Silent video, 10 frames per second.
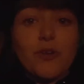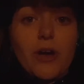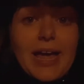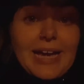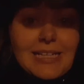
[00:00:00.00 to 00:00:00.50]

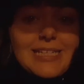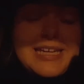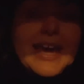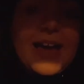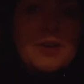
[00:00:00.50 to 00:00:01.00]
got a
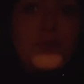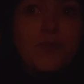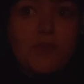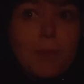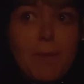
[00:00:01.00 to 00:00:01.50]

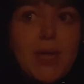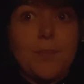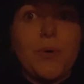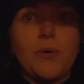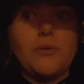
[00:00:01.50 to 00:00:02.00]
decaf
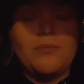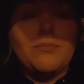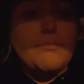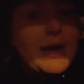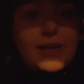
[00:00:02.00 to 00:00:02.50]
maple
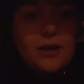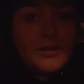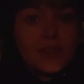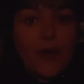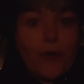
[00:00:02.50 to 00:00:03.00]

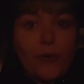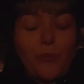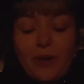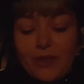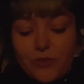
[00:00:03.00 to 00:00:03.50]
macchiato
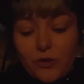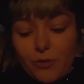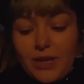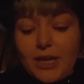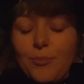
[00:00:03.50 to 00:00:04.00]
with
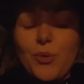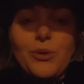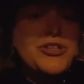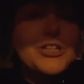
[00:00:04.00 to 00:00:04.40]
cream, which I